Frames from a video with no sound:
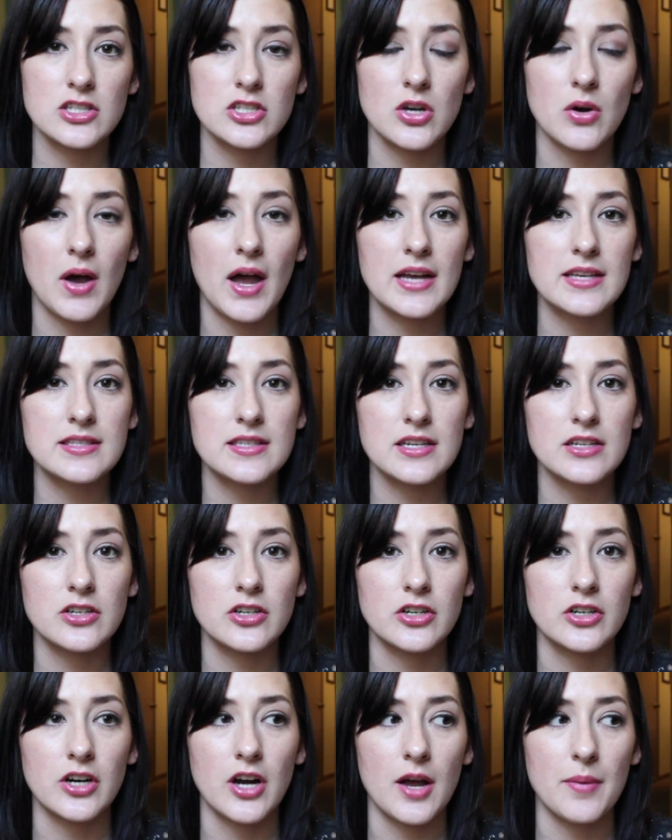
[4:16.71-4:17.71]
So I sent
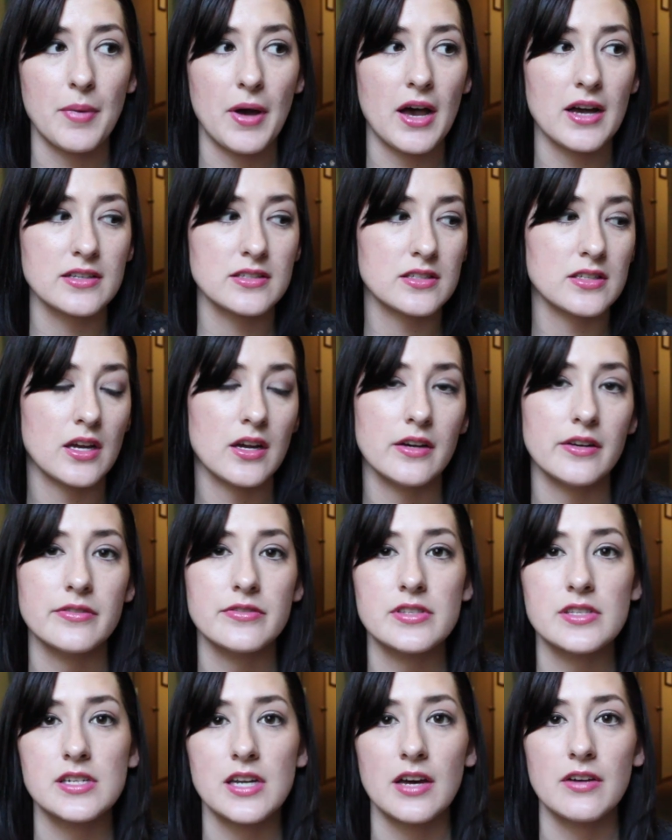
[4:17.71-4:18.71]
her a box
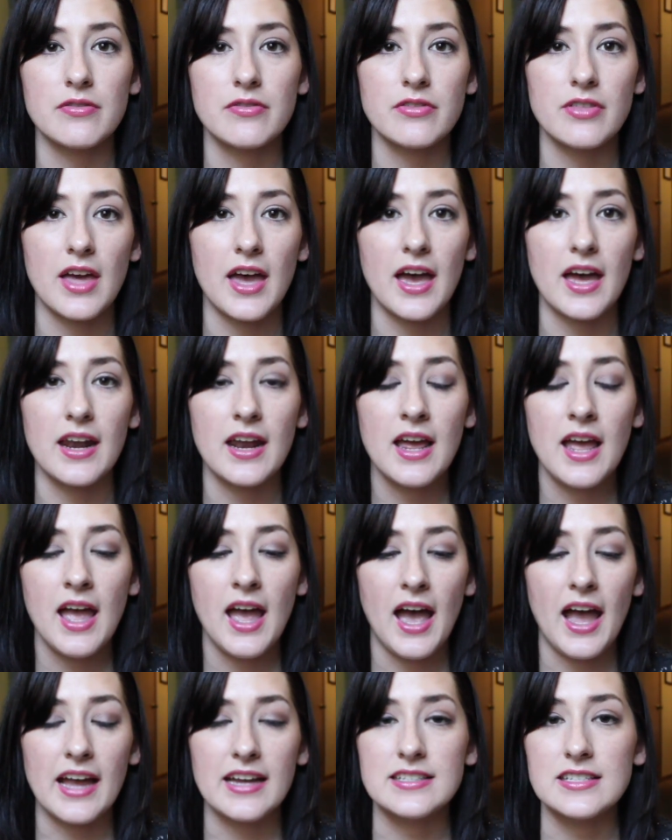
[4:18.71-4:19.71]
of stuff that
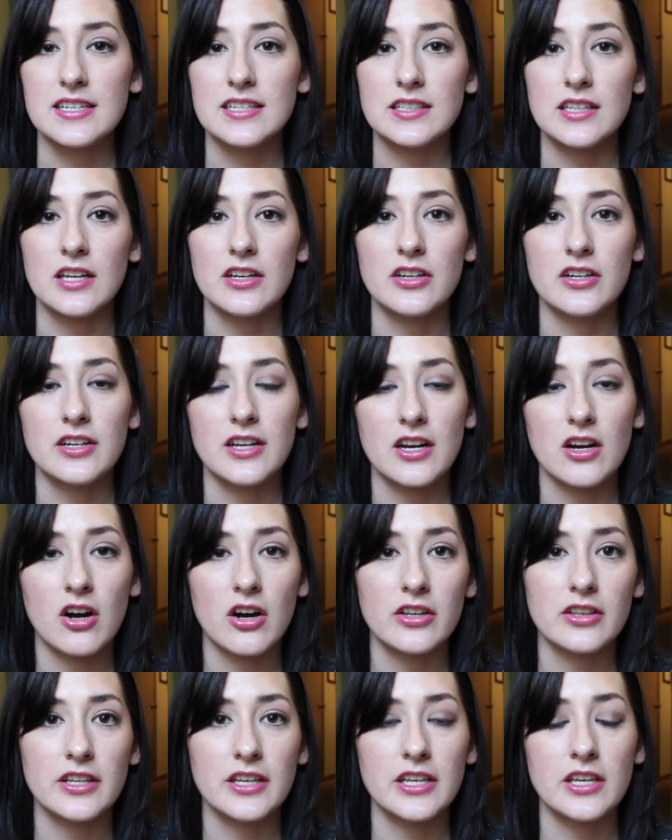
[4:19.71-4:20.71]
I had decluttered and
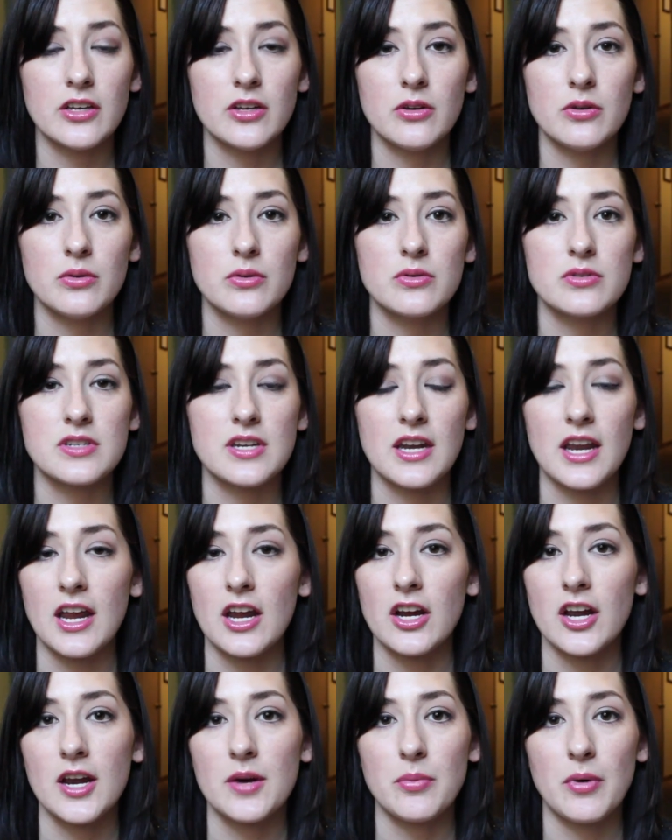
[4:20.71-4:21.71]
hardly used, and
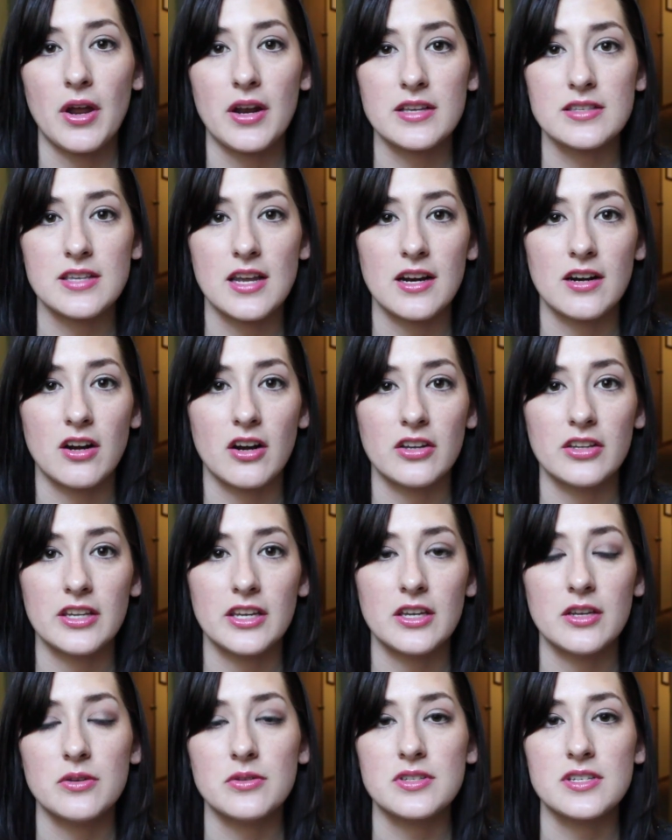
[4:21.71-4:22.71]
hair care products that I'd
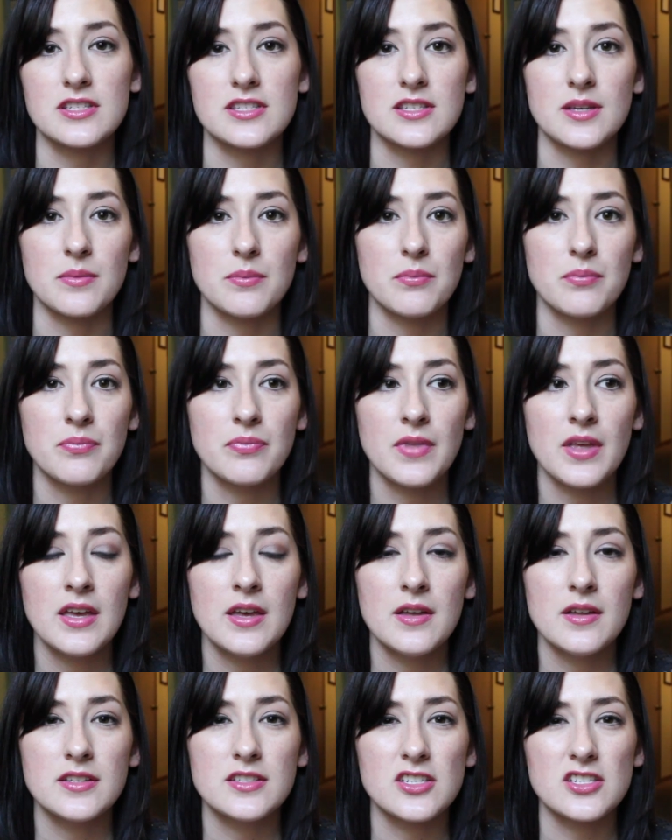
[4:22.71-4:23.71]
hardly used, and some
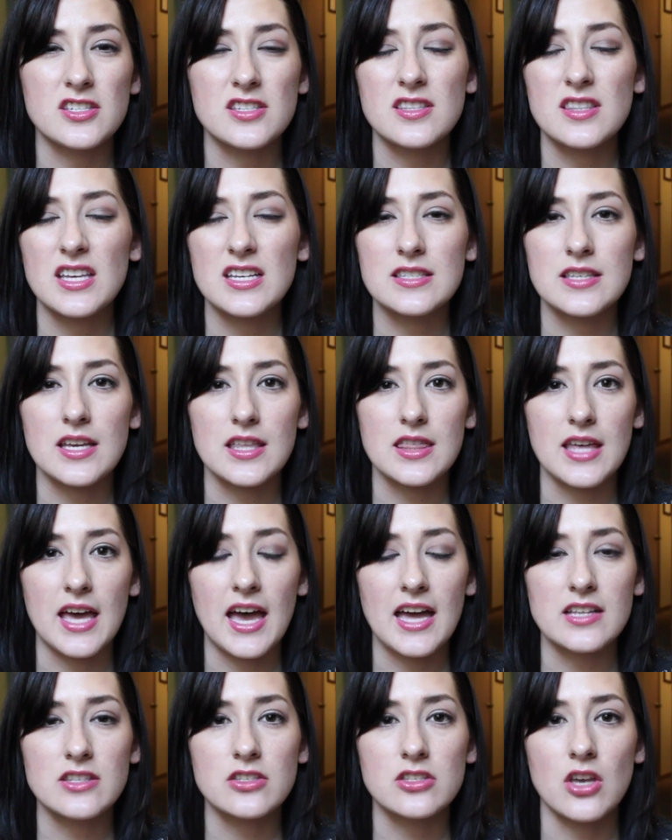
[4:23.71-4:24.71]
just things like
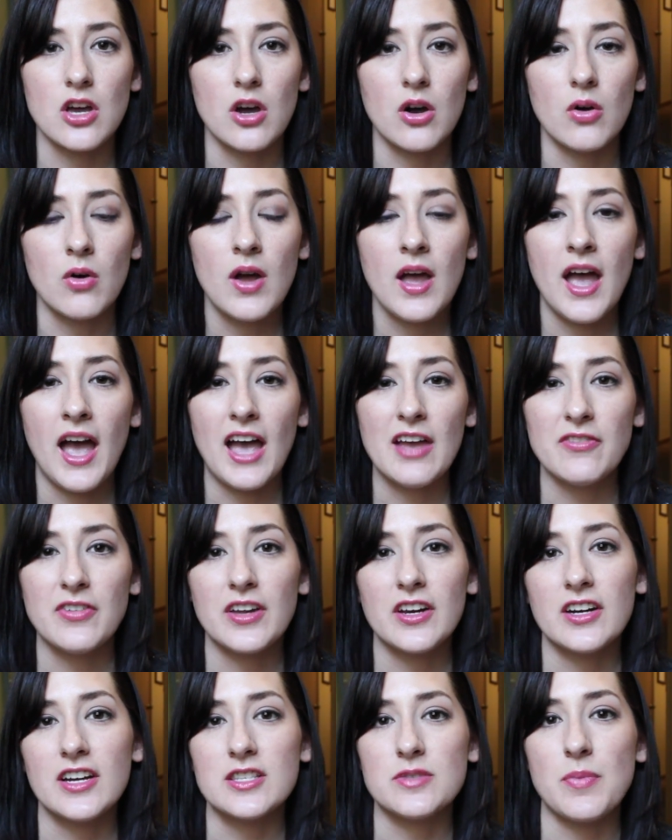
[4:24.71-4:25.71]
that. So I
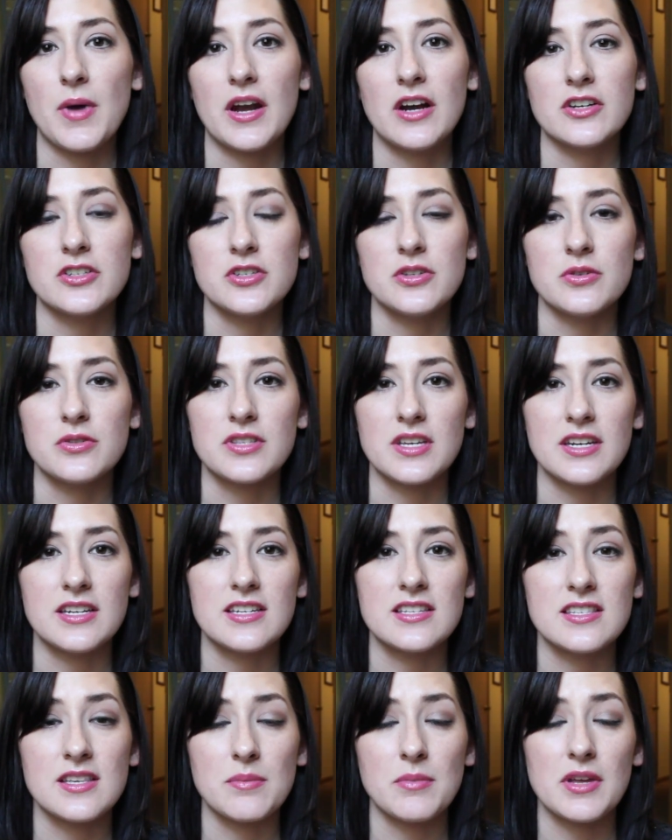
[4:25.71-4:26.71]
figured it's better to send
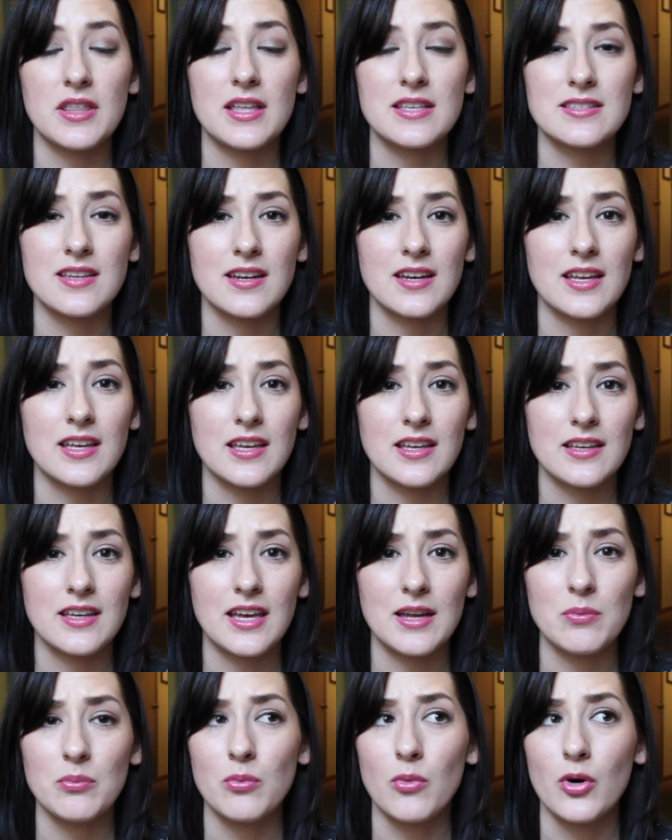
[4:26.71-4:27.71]
it to somebody that's going to
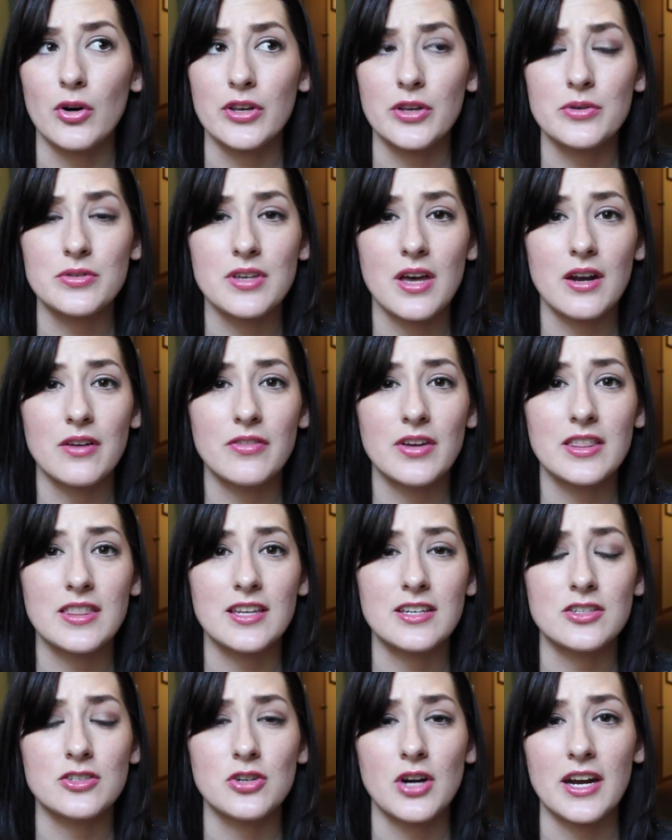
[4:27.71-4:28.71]
get more use out of it
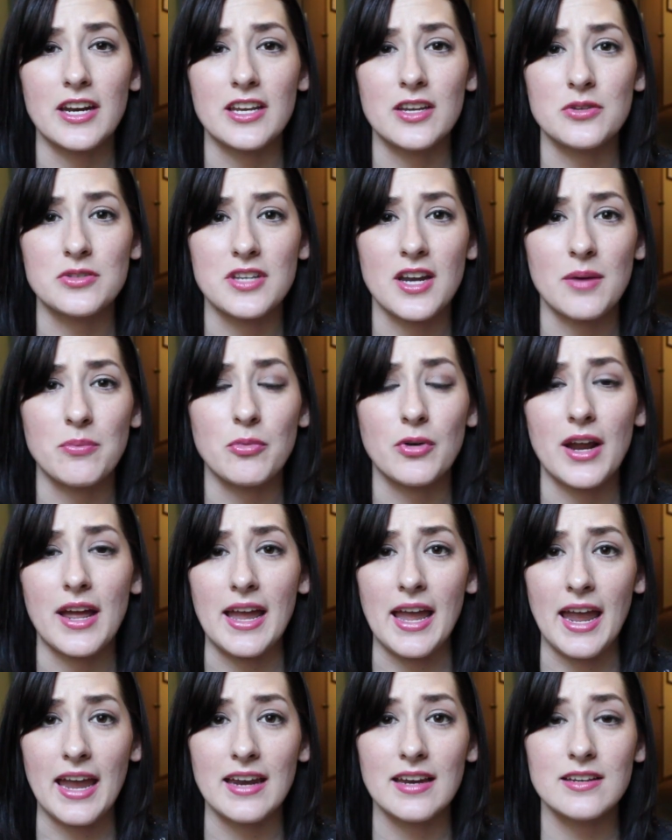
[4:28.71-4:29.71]
than to try to use it up when
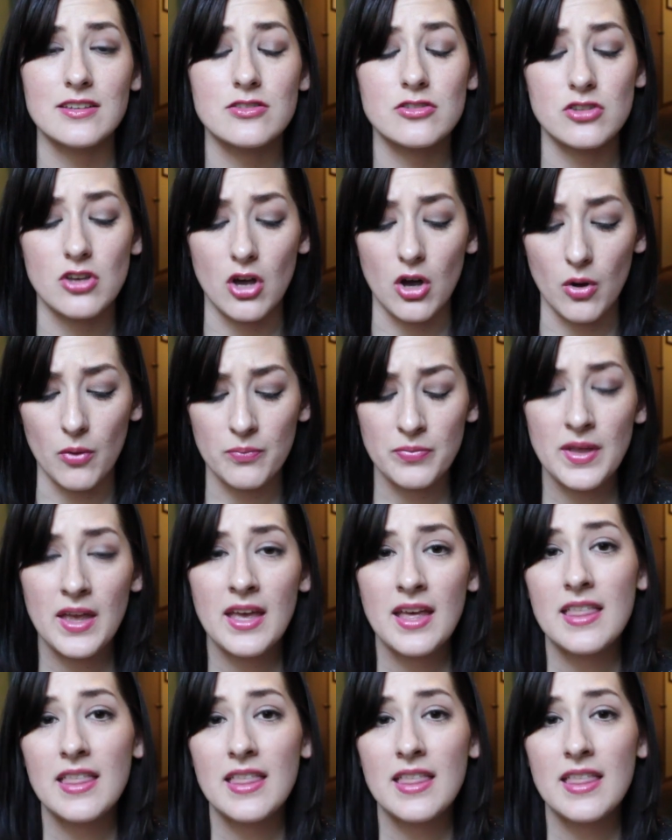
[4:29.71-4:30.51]
I hate it. So